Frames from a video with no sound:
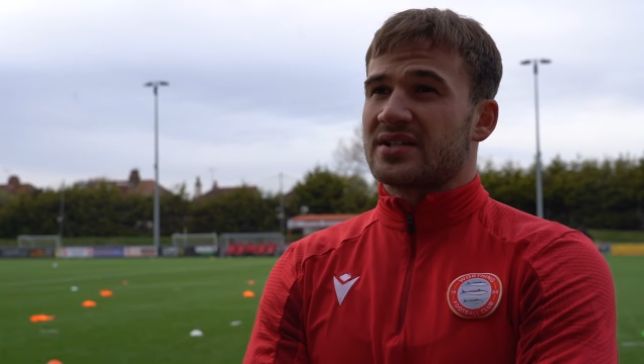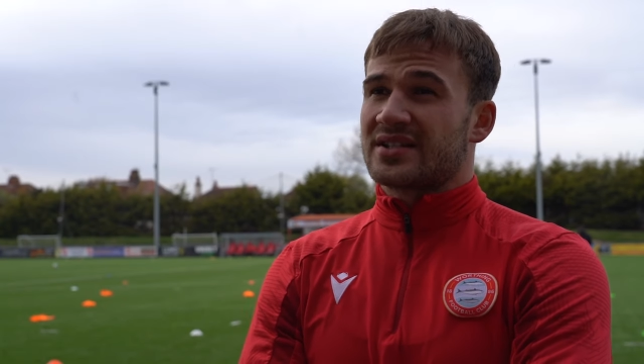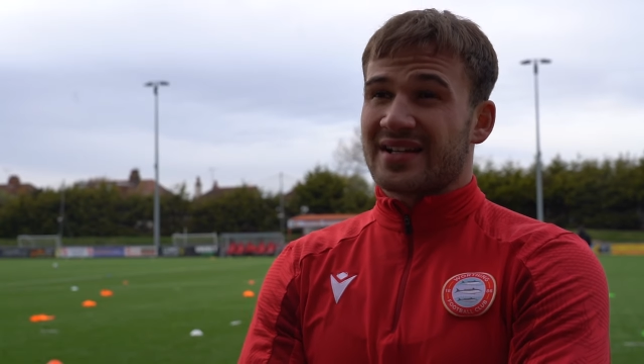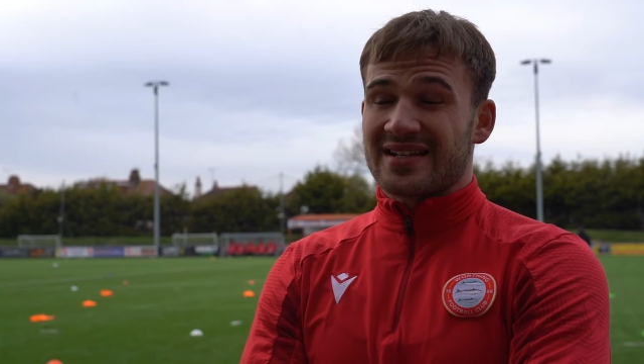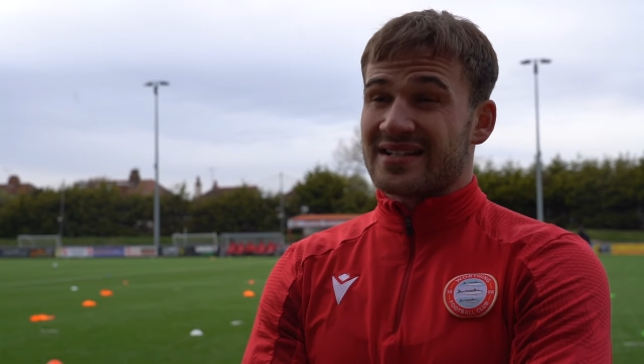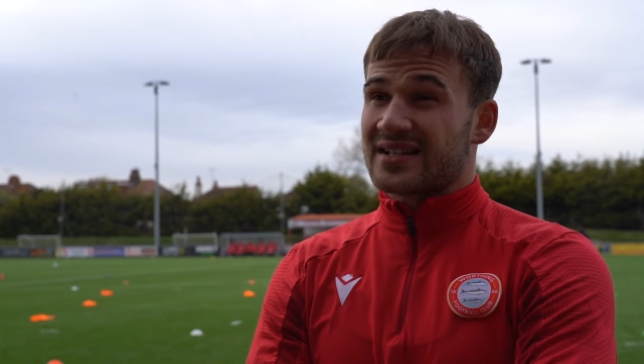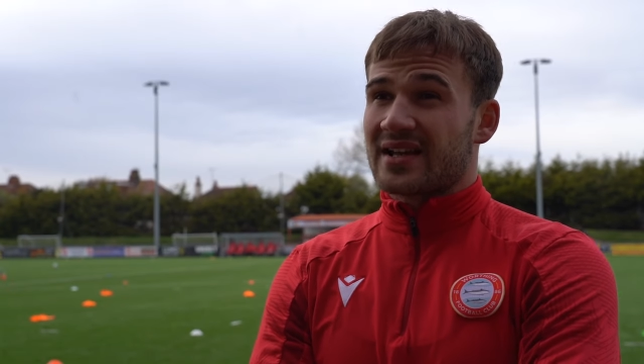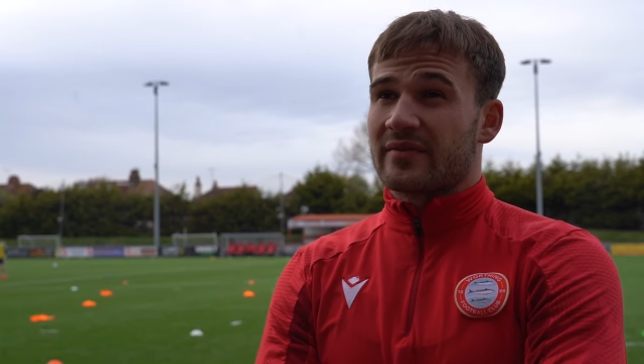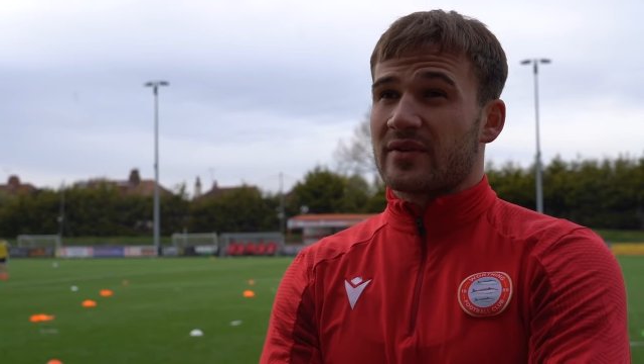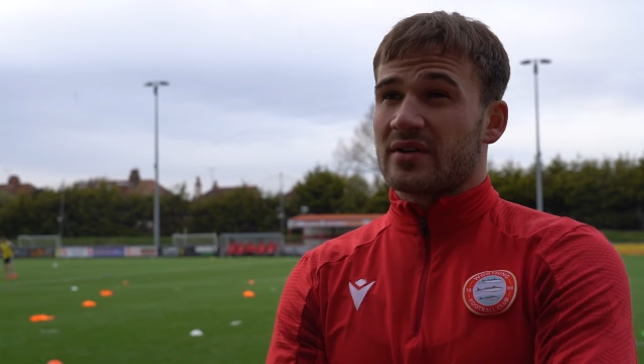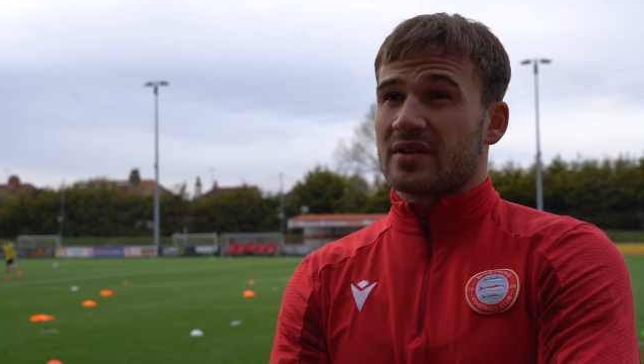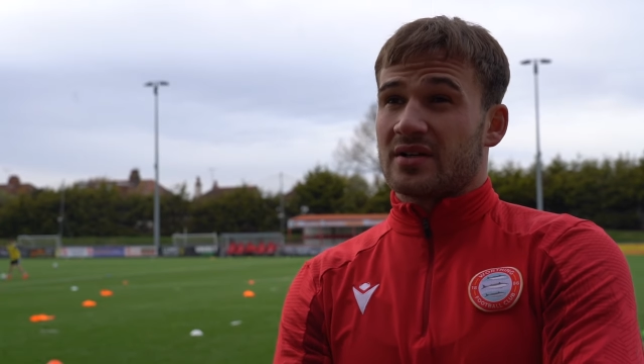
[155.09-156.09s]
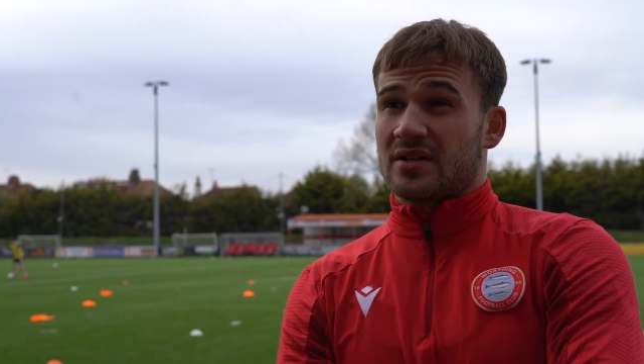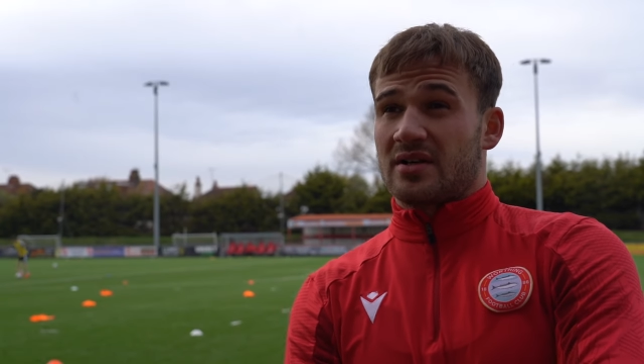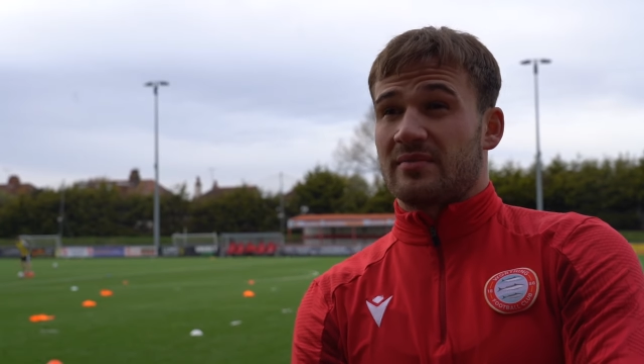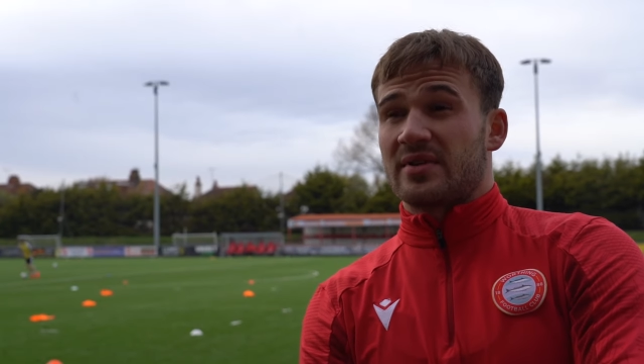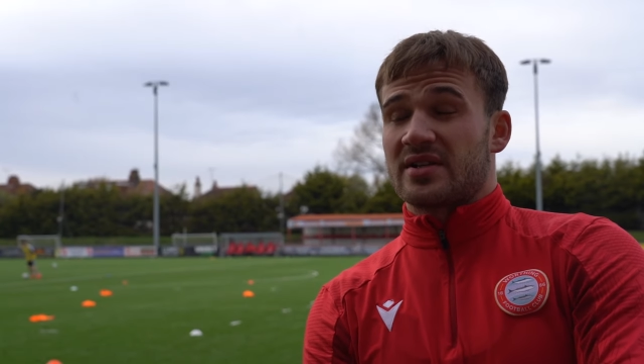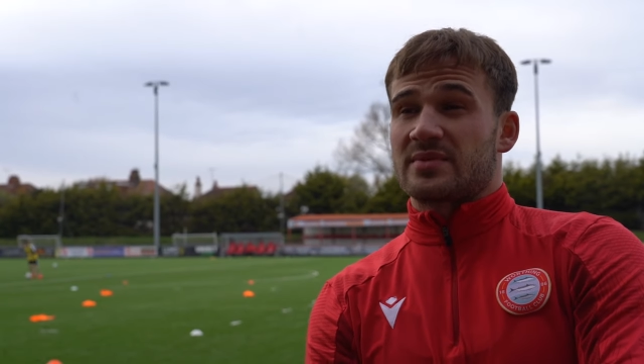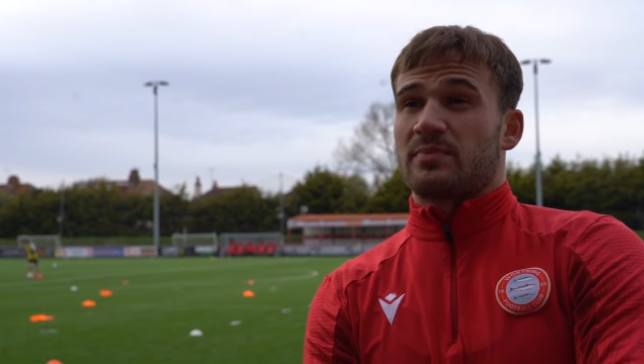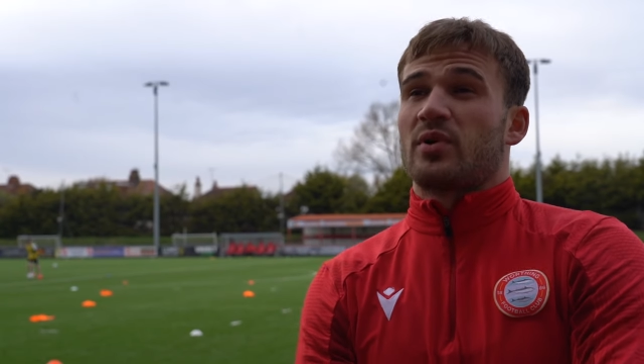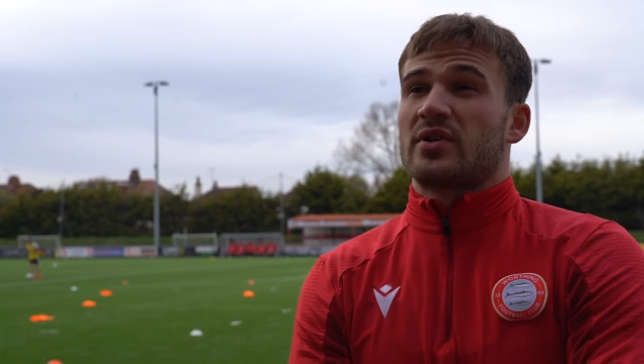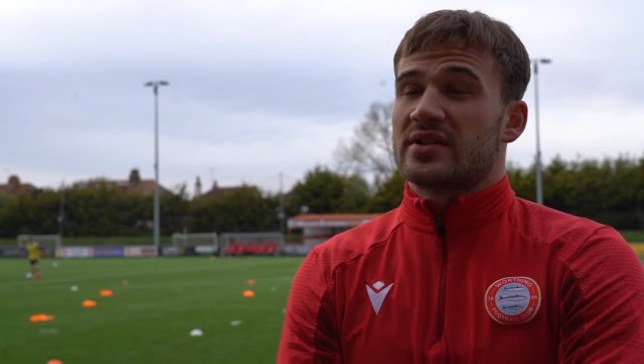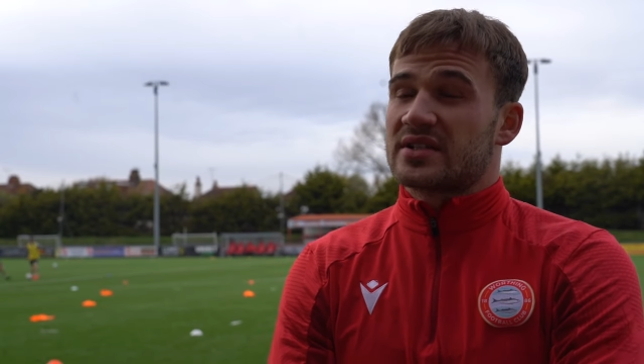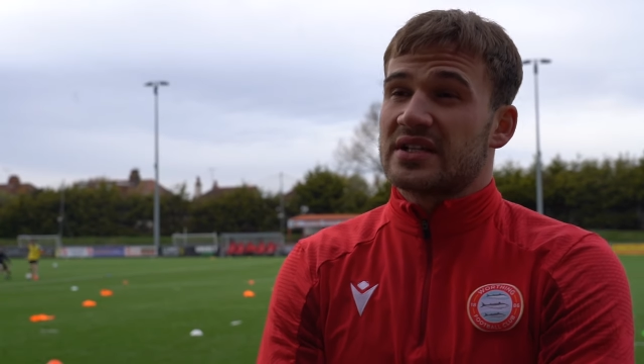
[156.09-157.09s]
sticking together um, at this
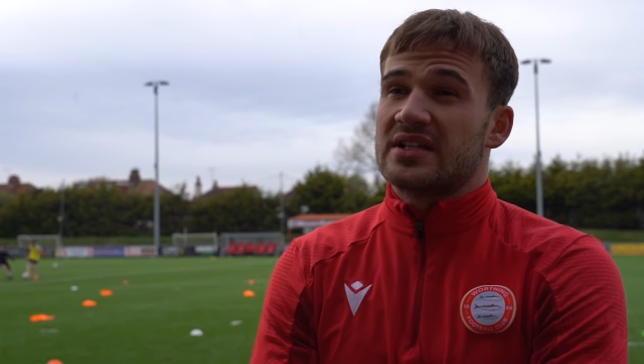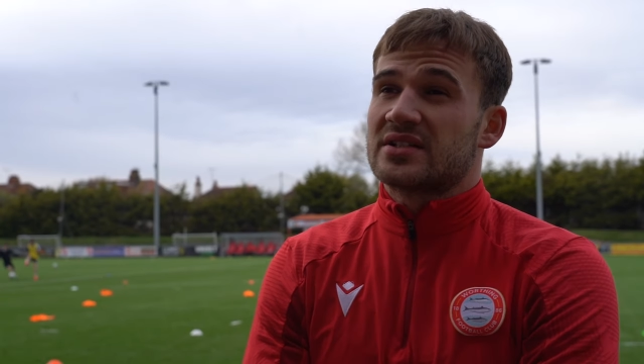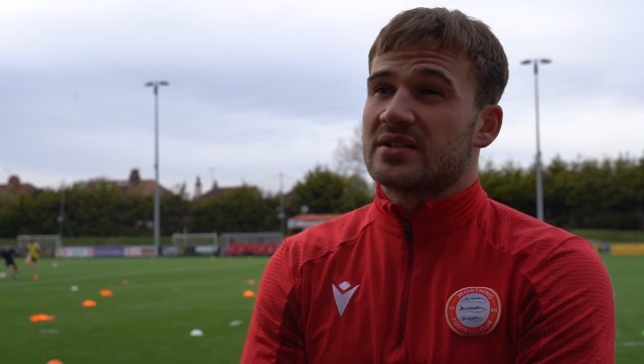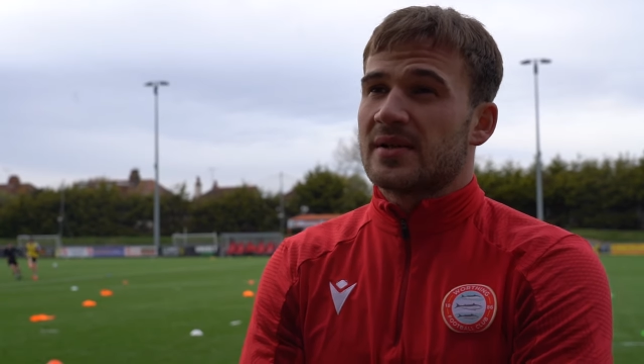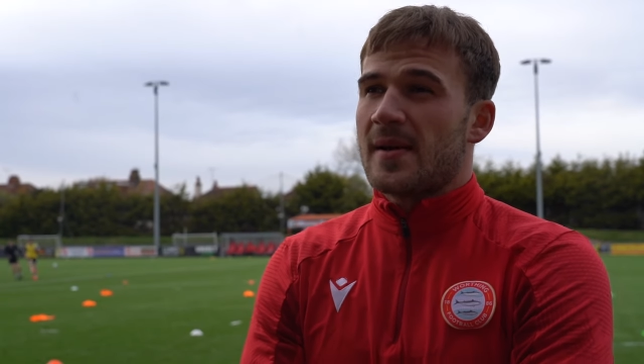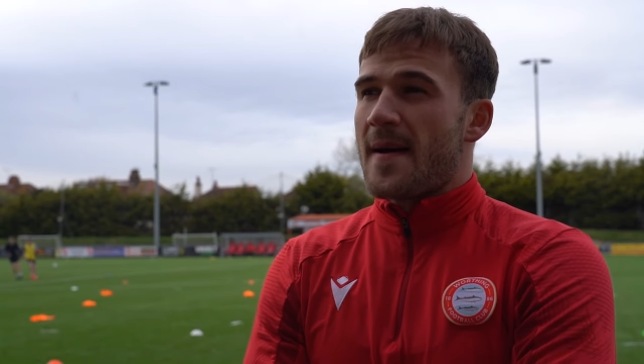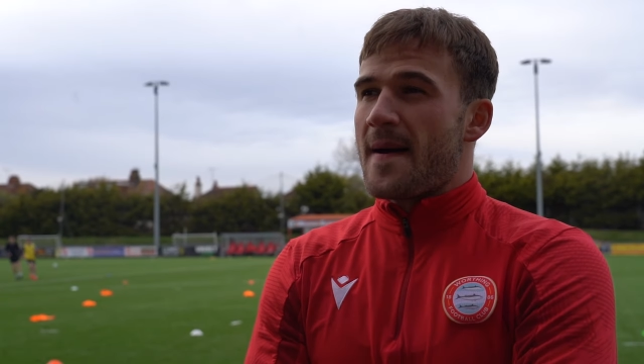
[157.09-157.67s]
point of the season,